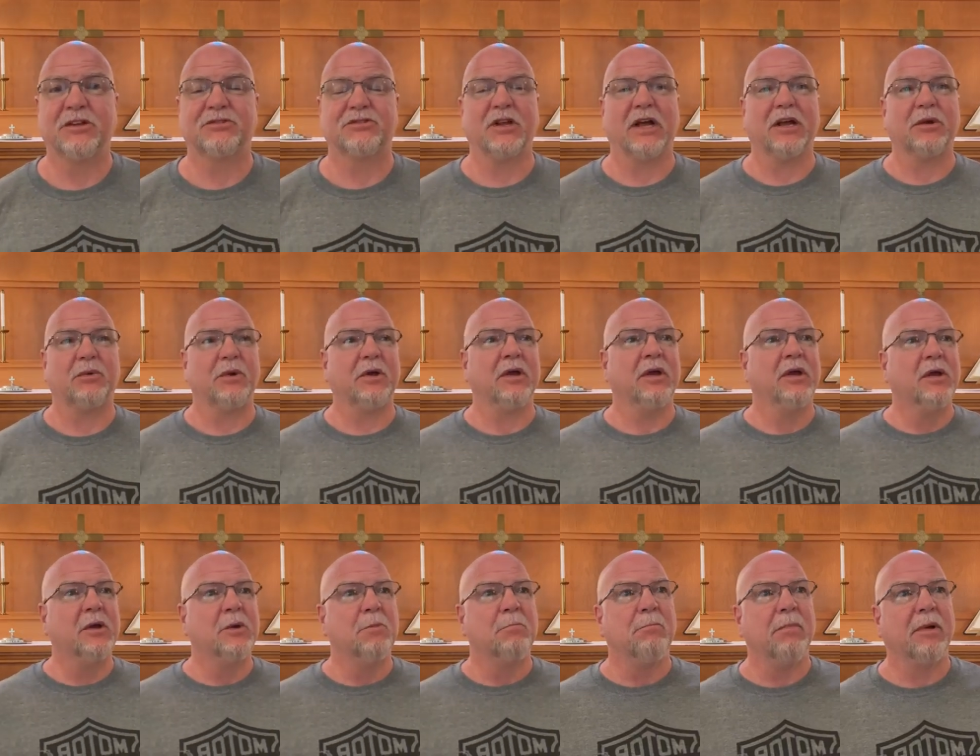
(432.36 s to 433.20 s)
It's like we
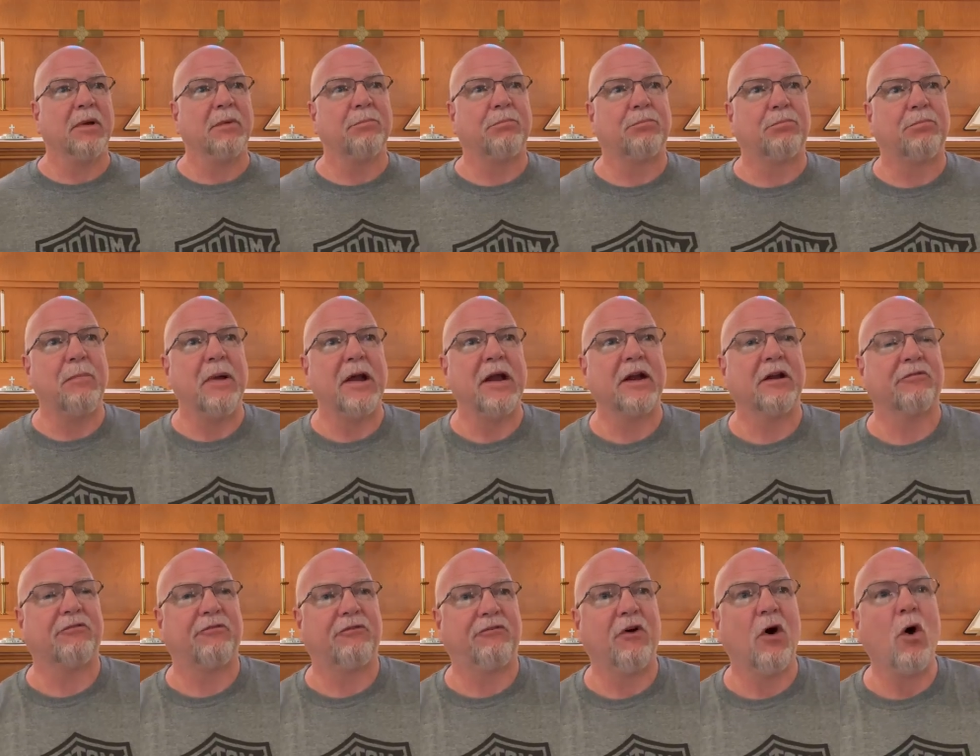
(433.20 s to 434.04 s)

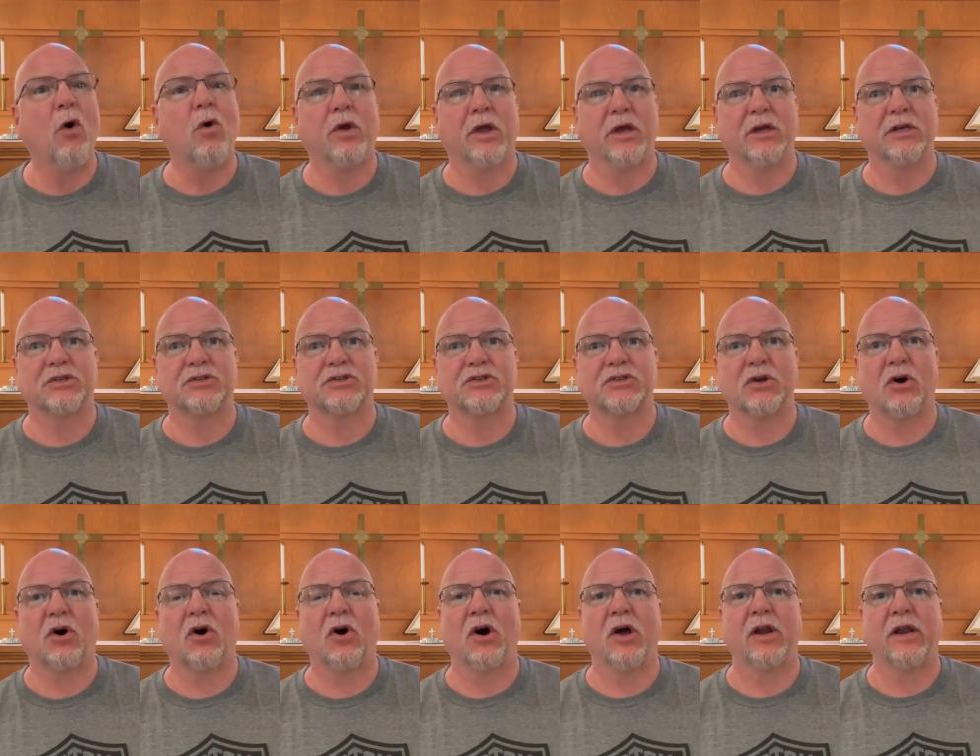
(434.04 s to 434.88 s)
made a focus
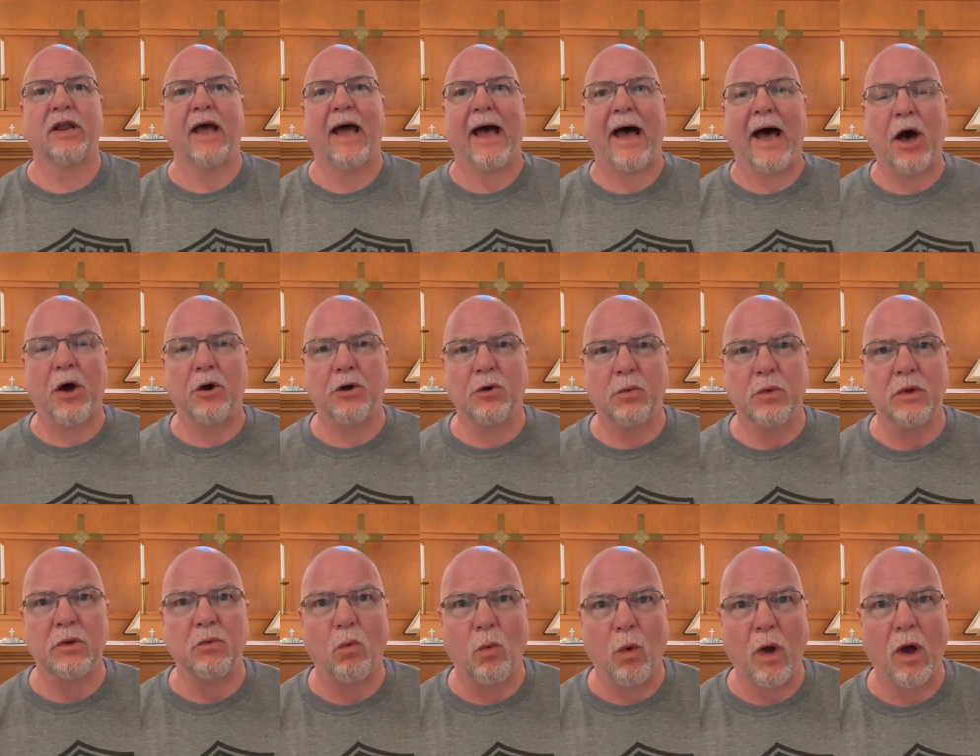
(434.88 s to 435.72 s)
on how do
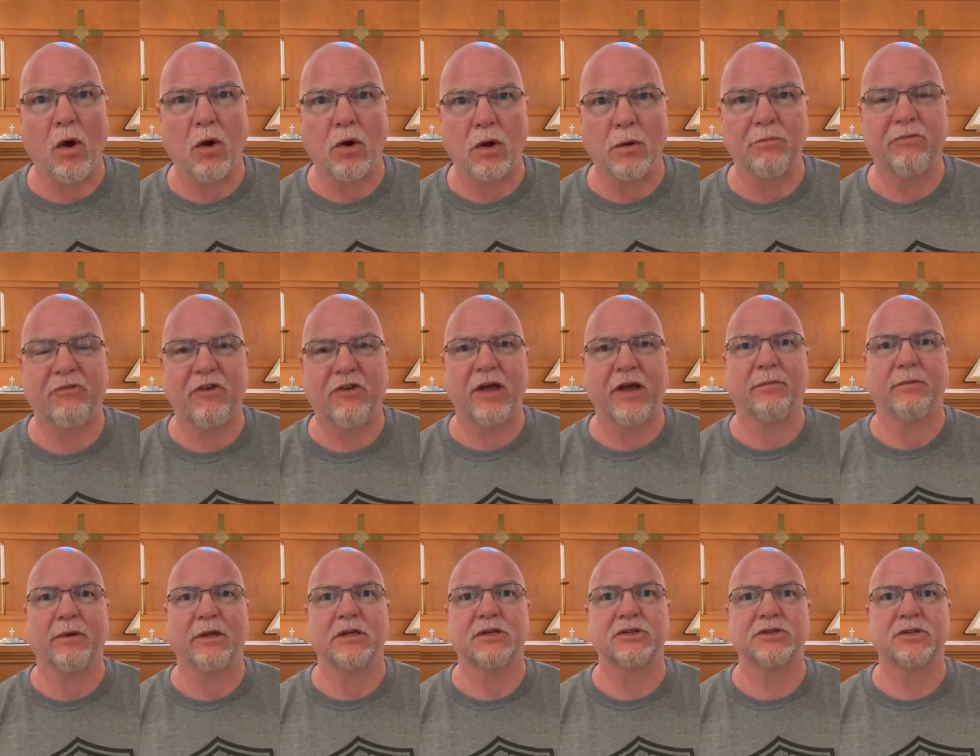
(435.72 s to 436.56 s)
we welcome
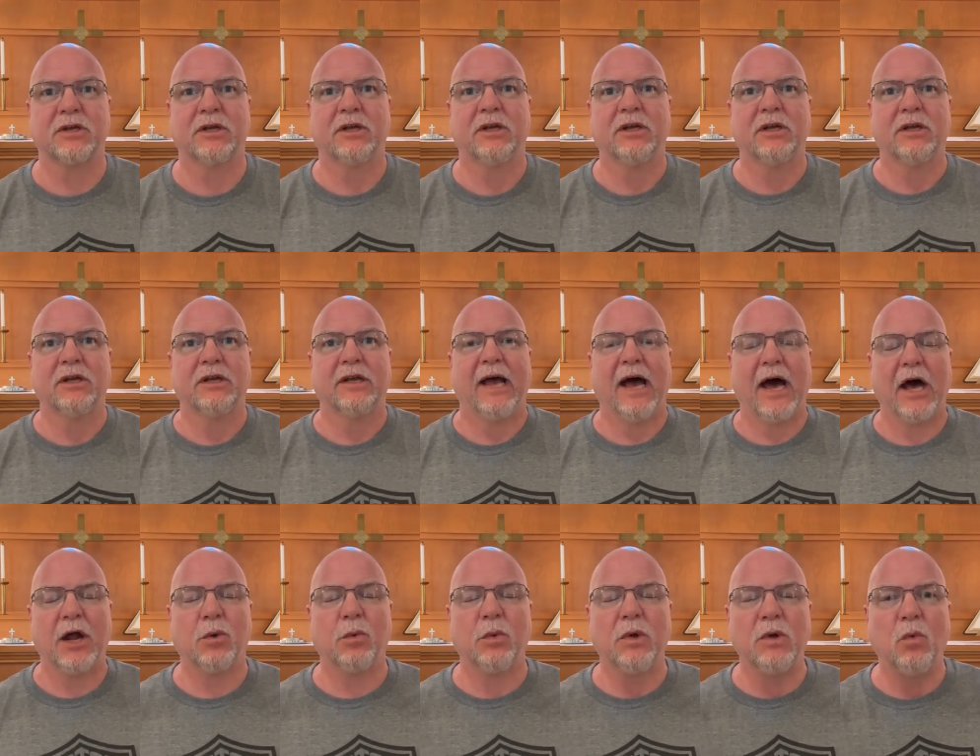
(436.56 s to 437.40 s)
families?
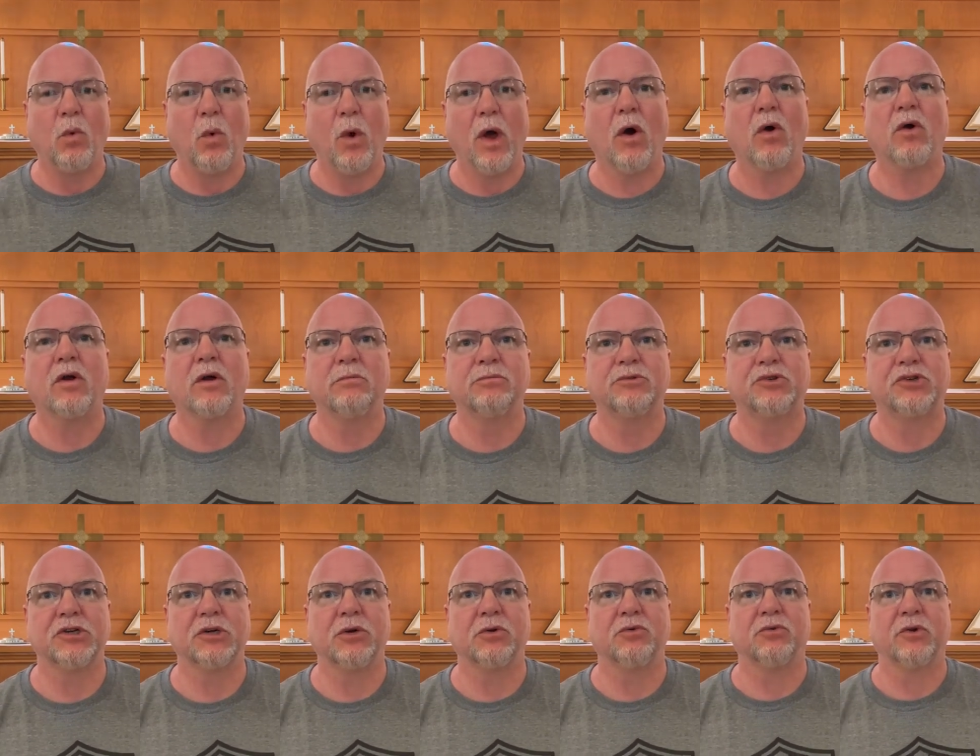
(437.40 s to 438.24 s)
How do we
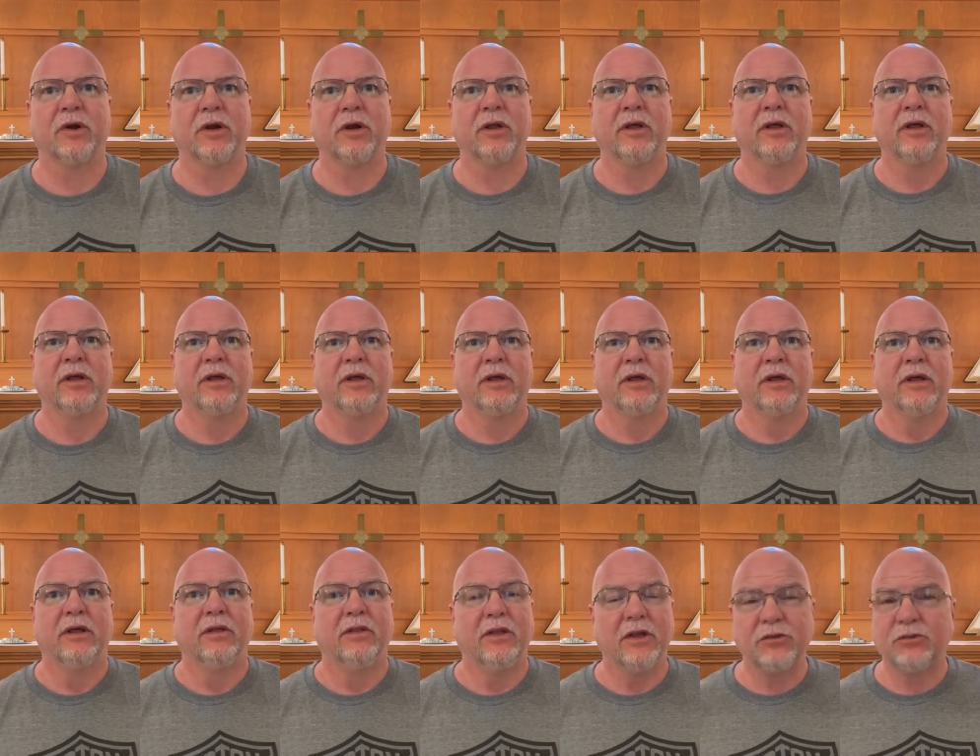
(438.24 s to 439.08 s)
welcome children?
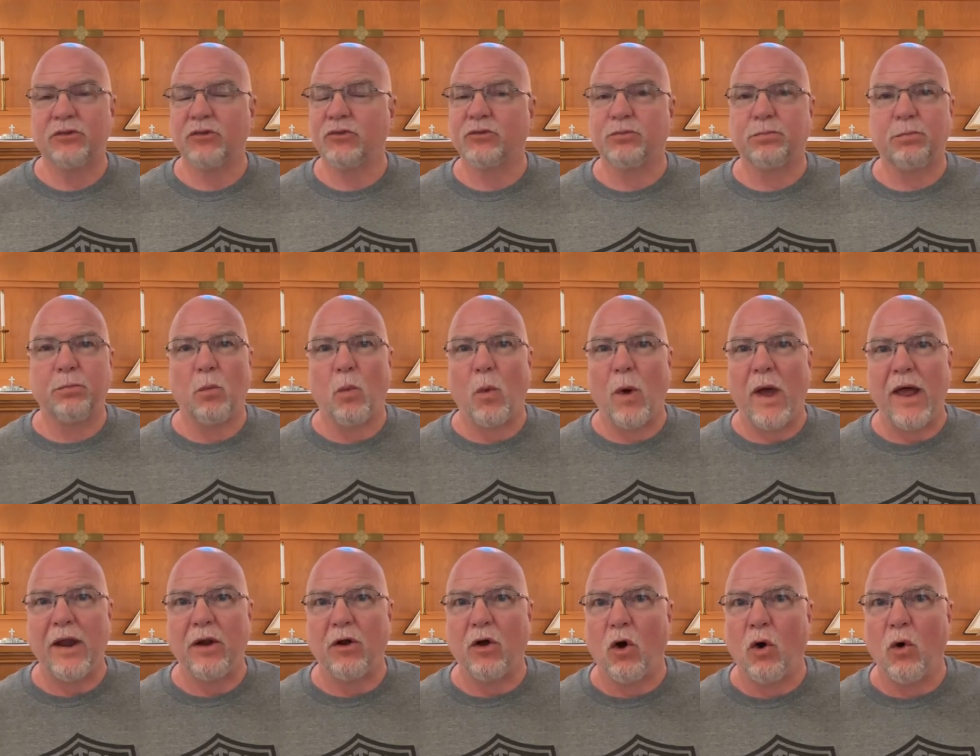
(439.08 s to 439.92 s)
This is
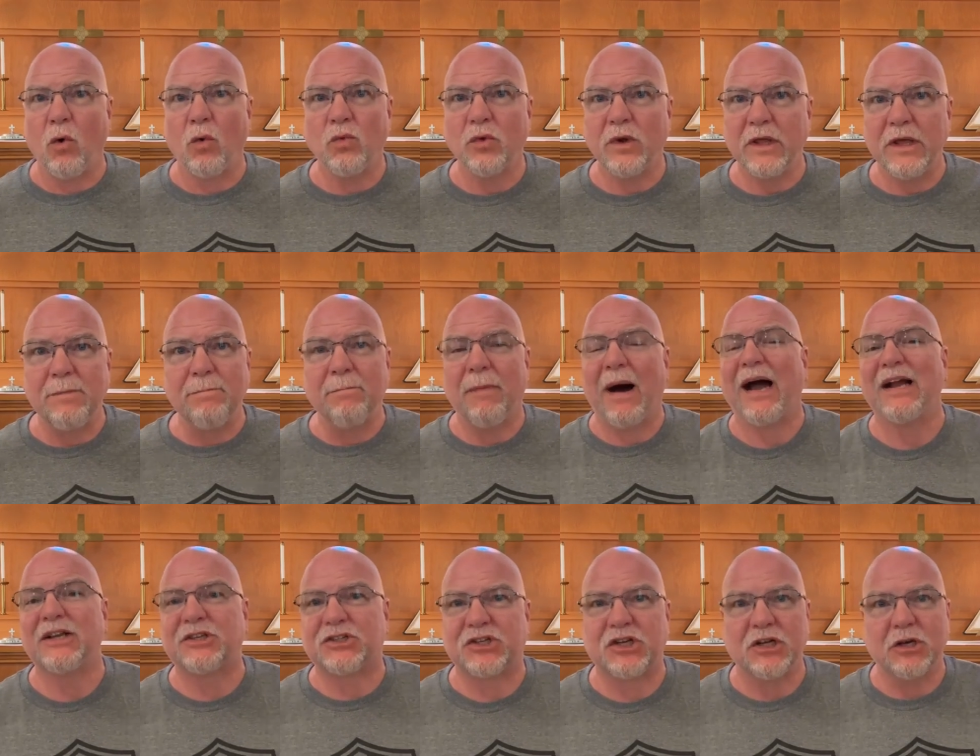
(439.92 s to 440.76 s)
when only
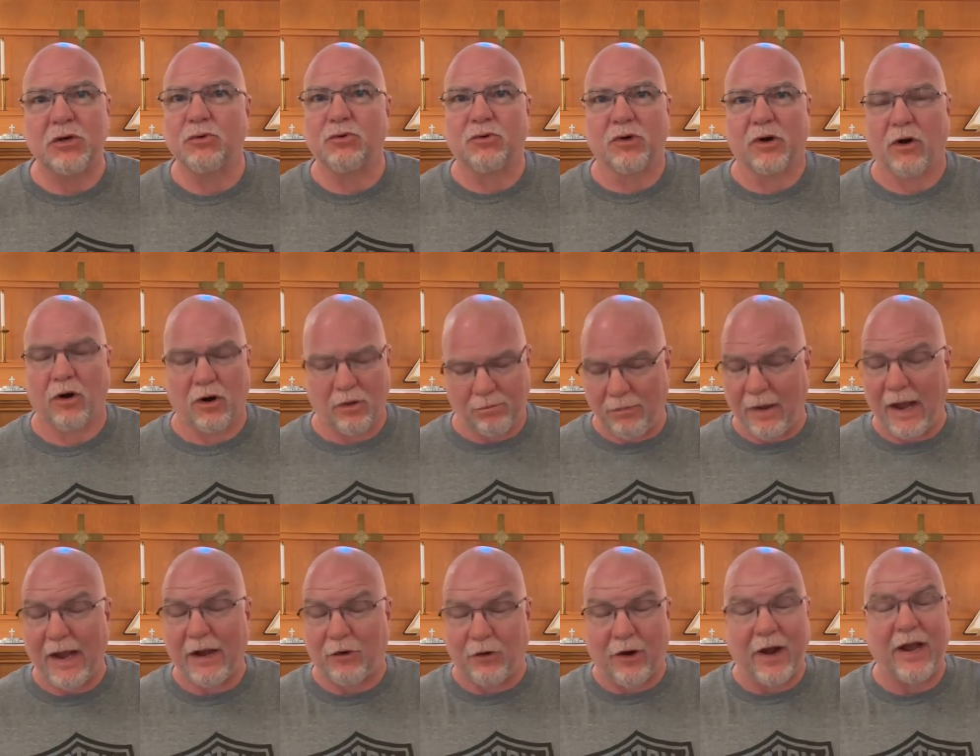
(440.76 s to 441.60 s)
my children or
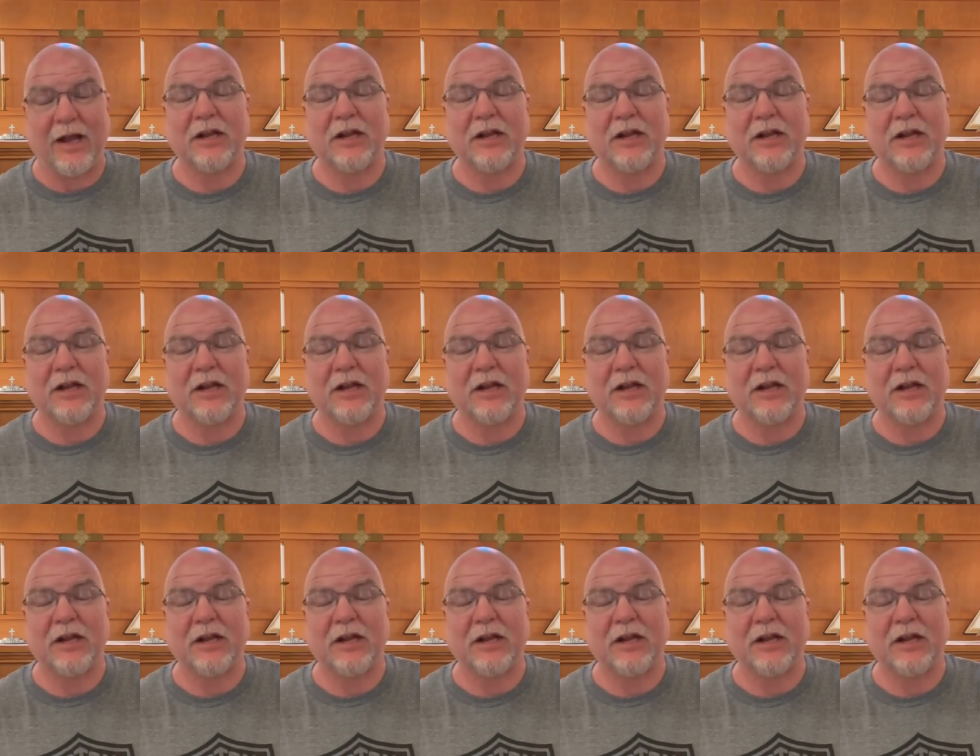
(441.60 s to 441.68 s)
my